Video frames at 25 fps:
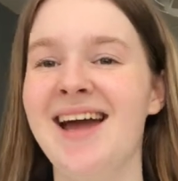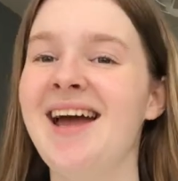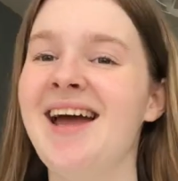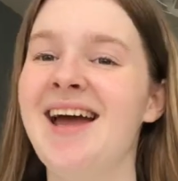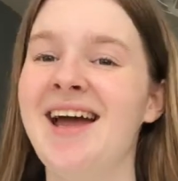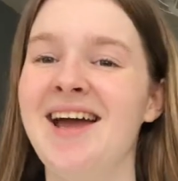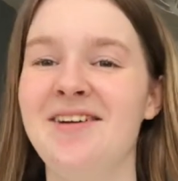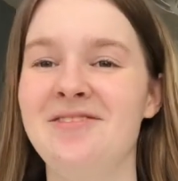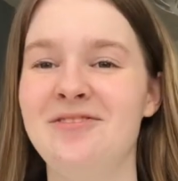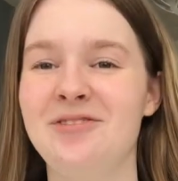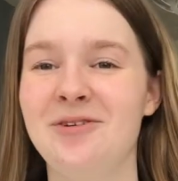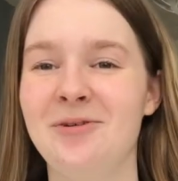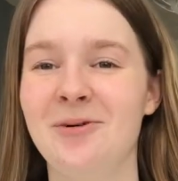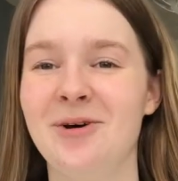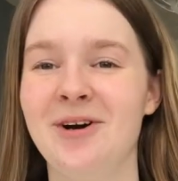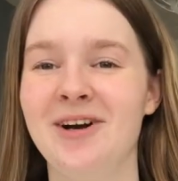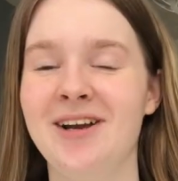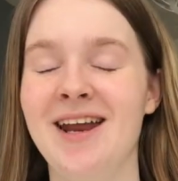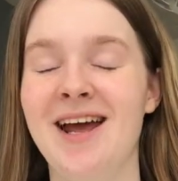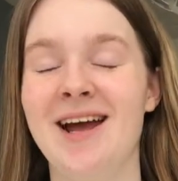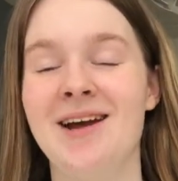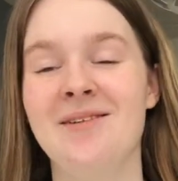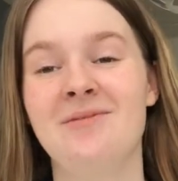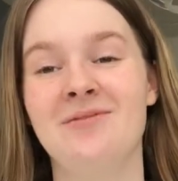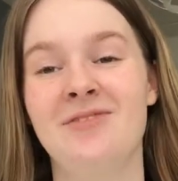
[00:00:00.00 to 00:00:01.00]
Hey everyone,
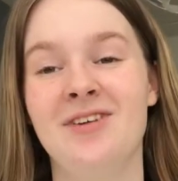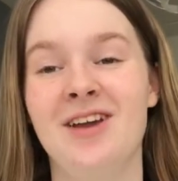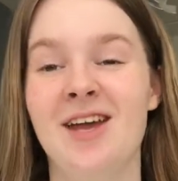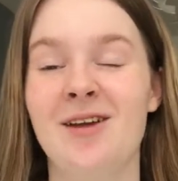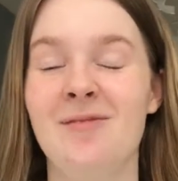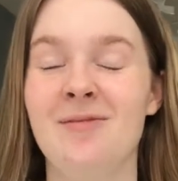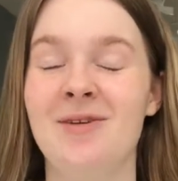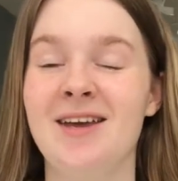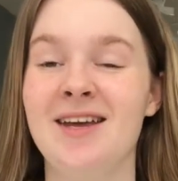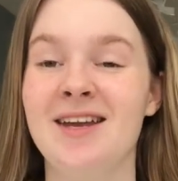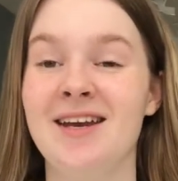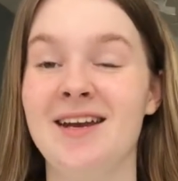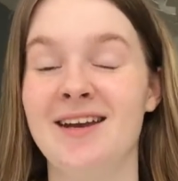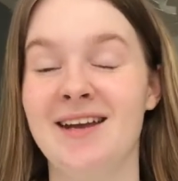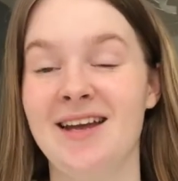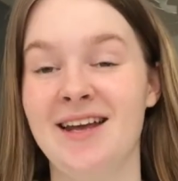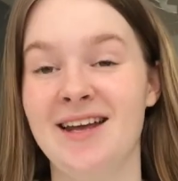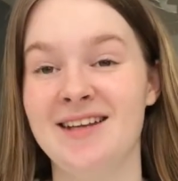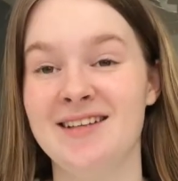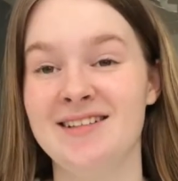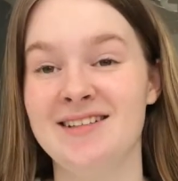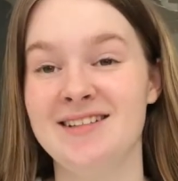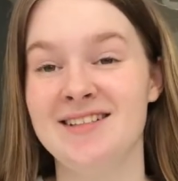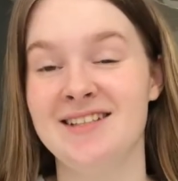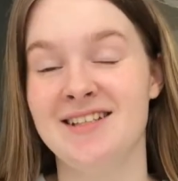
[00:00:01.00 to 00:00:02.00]
I'm Fabian
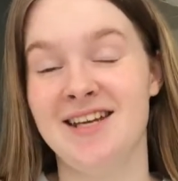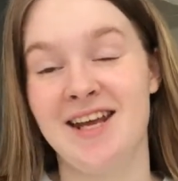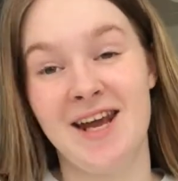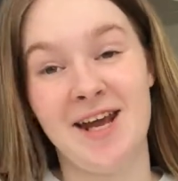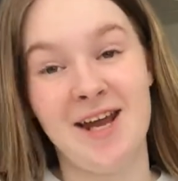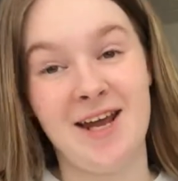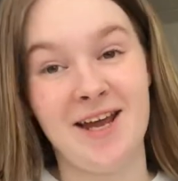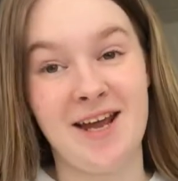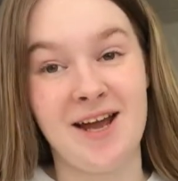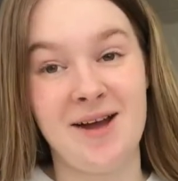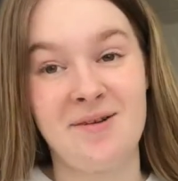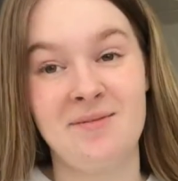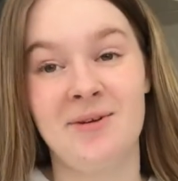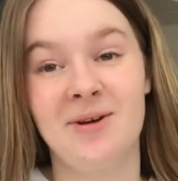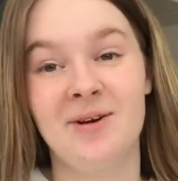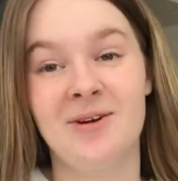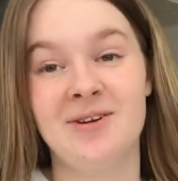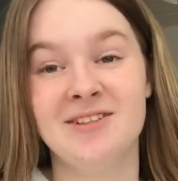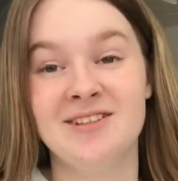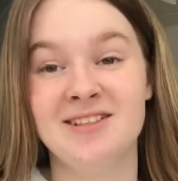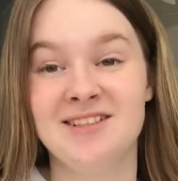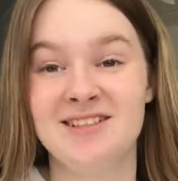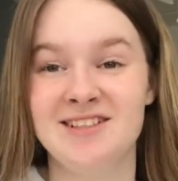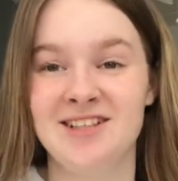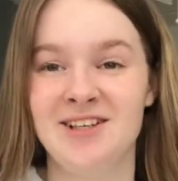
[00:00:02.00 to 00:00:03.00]
and today I'm
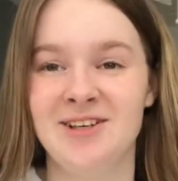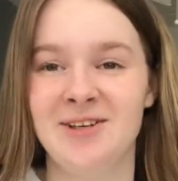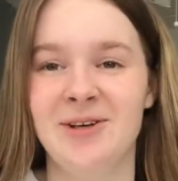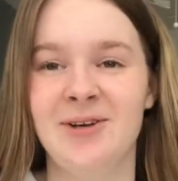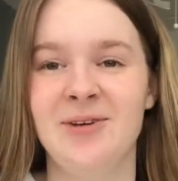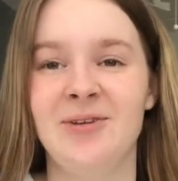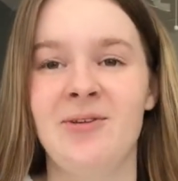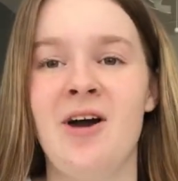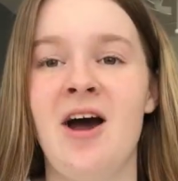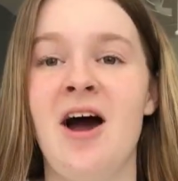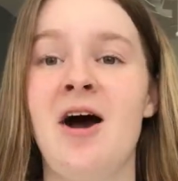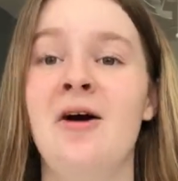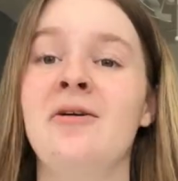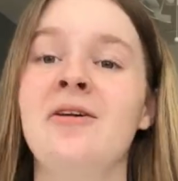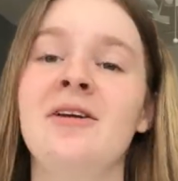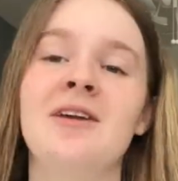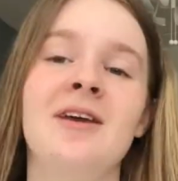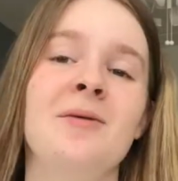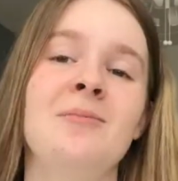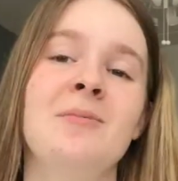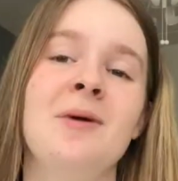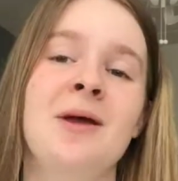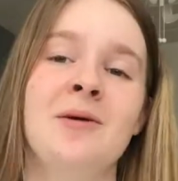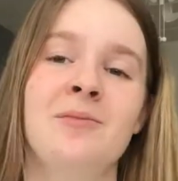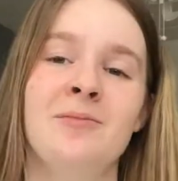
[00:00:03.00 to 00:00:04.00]
going to tell you how you
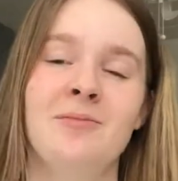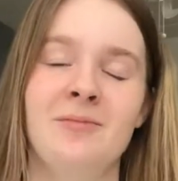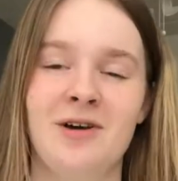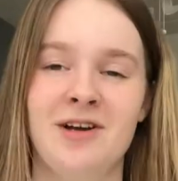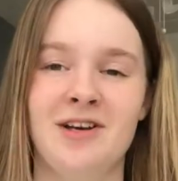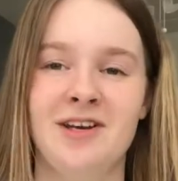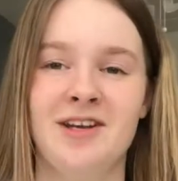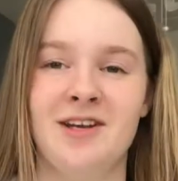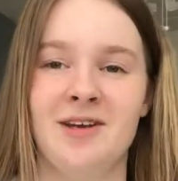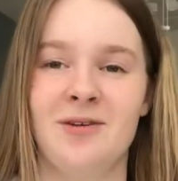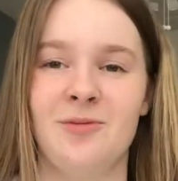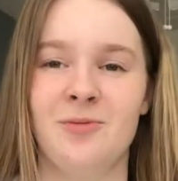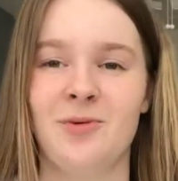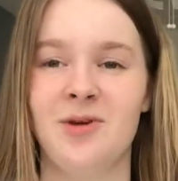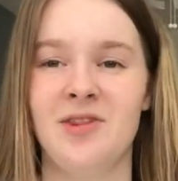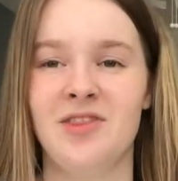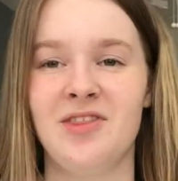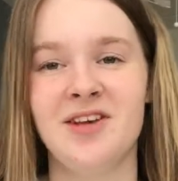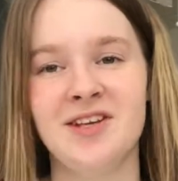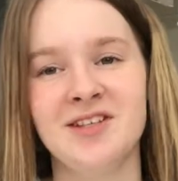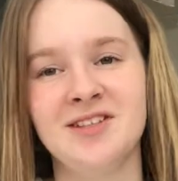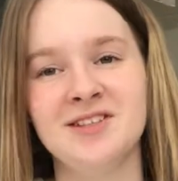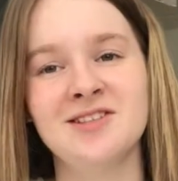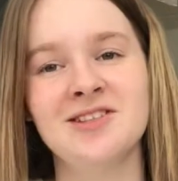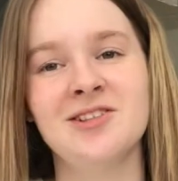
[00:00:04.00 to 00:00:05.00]
can make money with
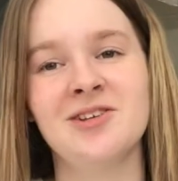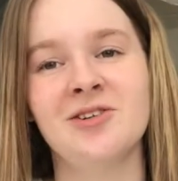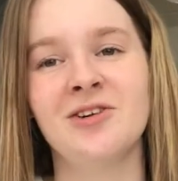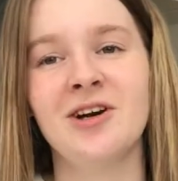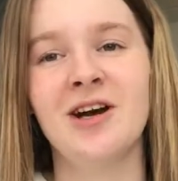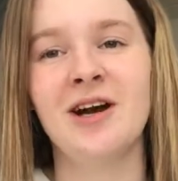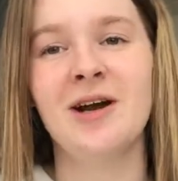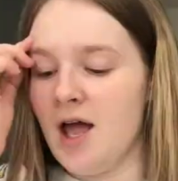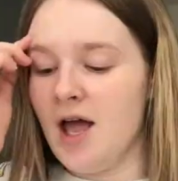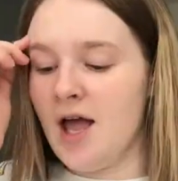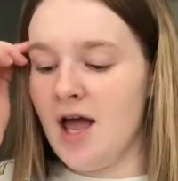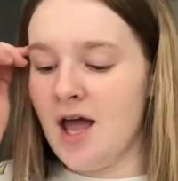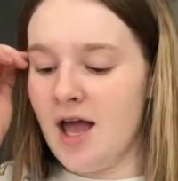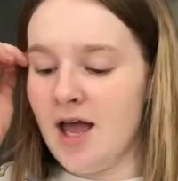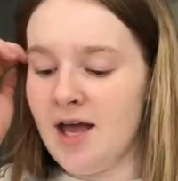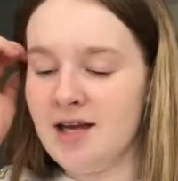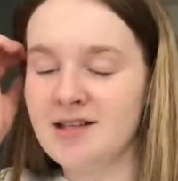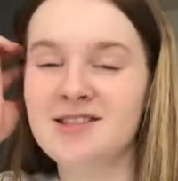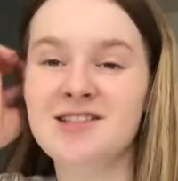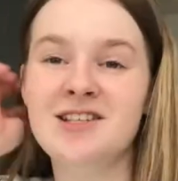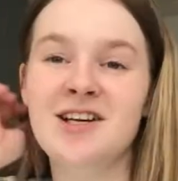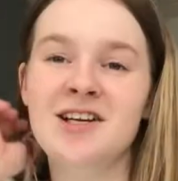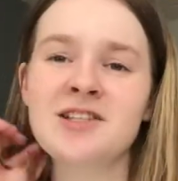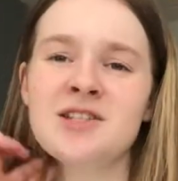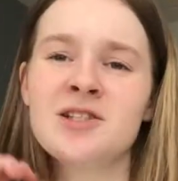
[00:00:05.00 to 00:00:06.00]
Instagram.
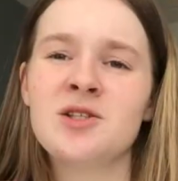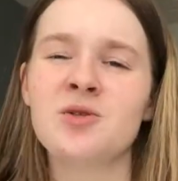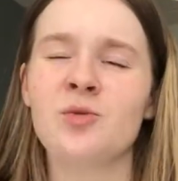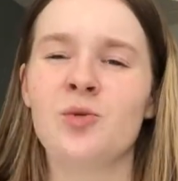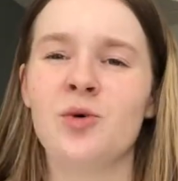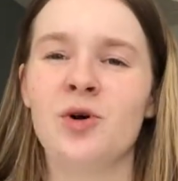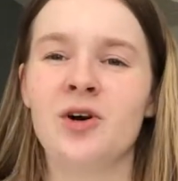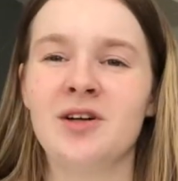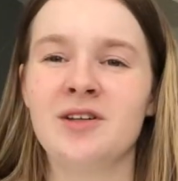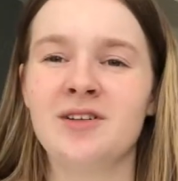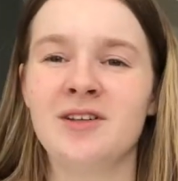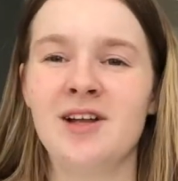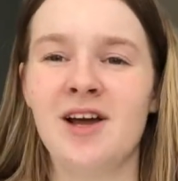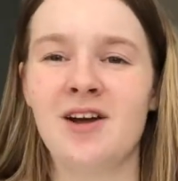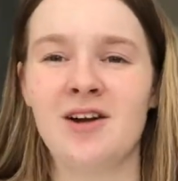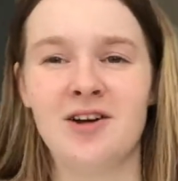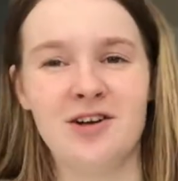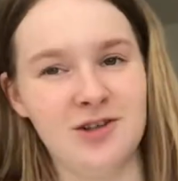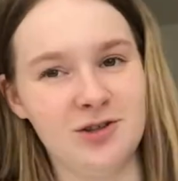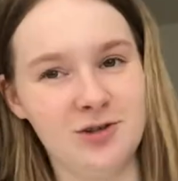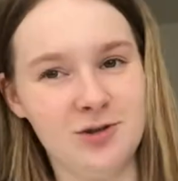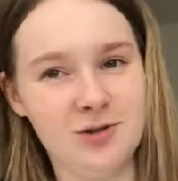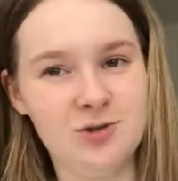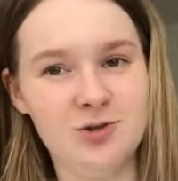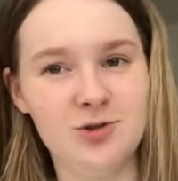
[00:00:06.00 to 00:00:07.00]
It doesn't work like on
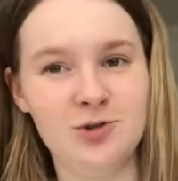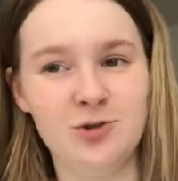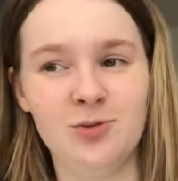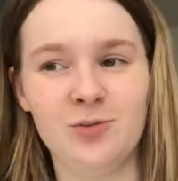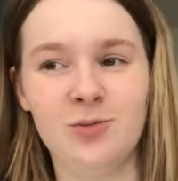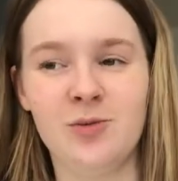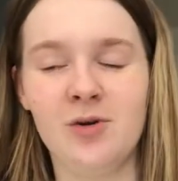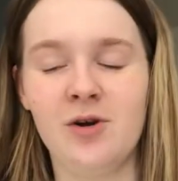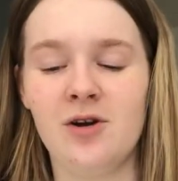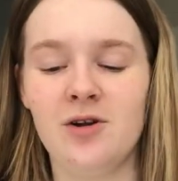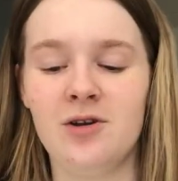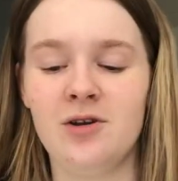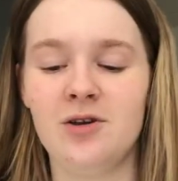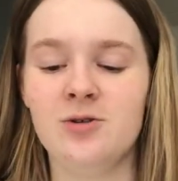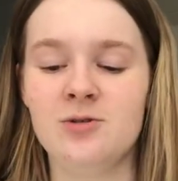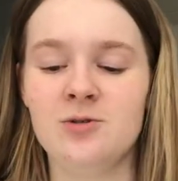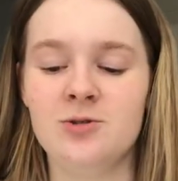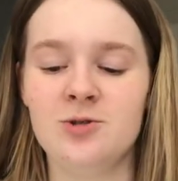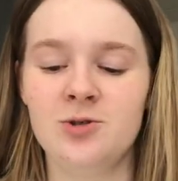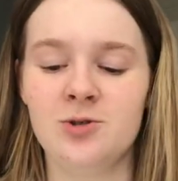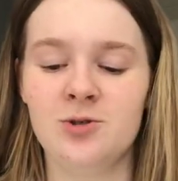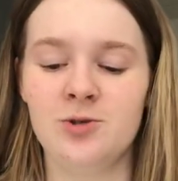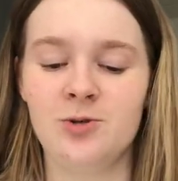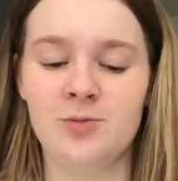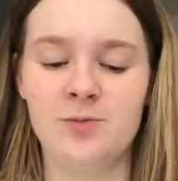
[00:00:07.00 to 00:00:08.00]
YouTube. On
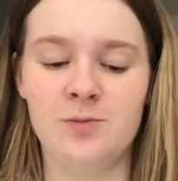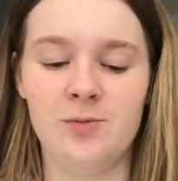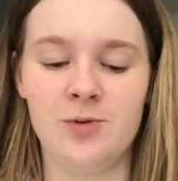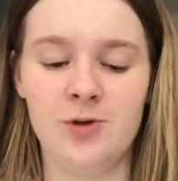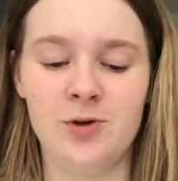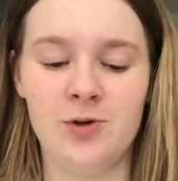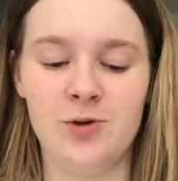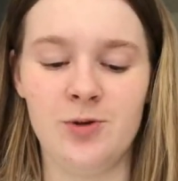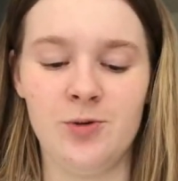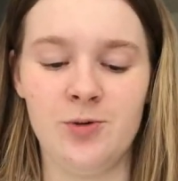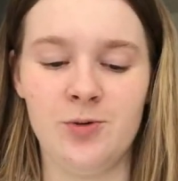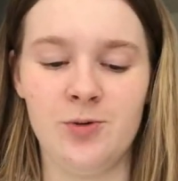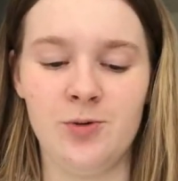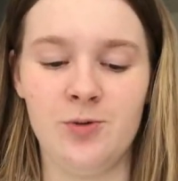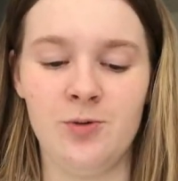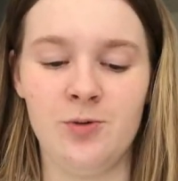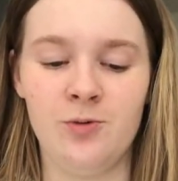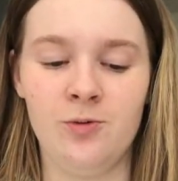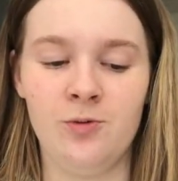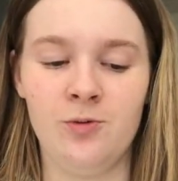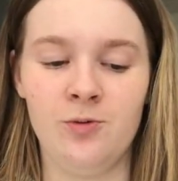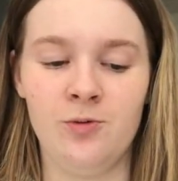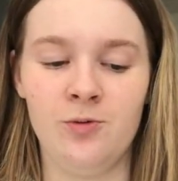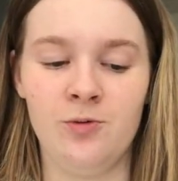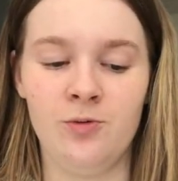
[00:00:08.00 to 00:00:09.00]
YouTube
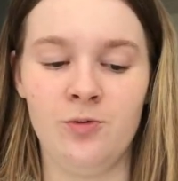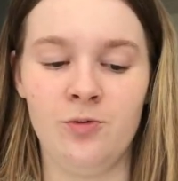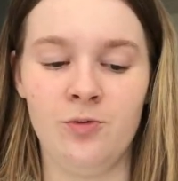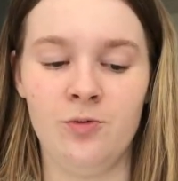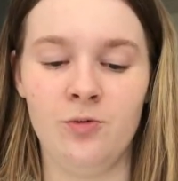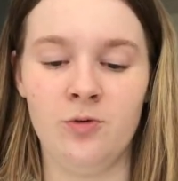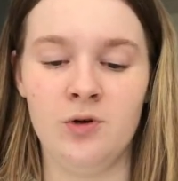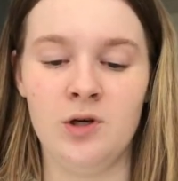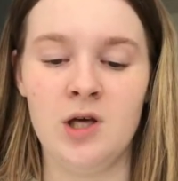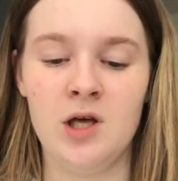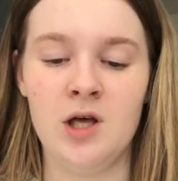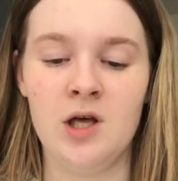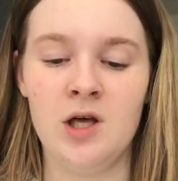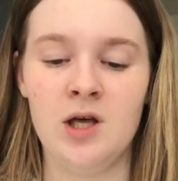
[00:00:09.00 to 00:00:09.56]
you